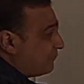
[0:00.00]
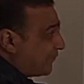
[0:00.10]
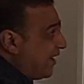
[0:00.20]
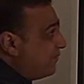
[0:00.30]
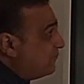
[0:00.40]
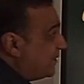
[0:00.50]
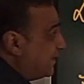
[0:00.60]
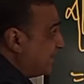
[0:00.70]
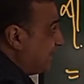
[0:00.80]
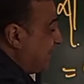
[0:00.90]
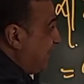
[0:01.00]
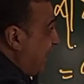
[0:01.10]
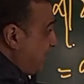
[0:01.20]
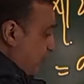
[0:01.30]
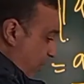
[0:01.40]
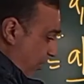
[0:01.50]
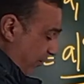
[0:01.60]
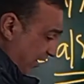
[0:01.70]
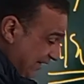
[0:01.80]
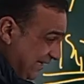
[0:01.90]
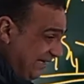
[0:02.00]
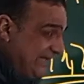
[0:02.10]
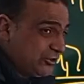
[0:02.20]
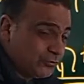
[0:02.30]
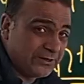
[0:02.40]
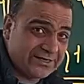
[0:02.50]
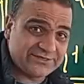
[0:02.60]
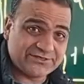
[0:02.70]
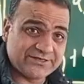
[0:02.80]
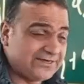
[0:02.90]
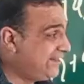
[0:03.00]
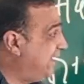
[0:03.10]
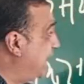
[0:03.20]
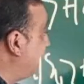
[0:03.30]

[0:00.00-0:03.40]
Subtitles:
framework that you are leading towards the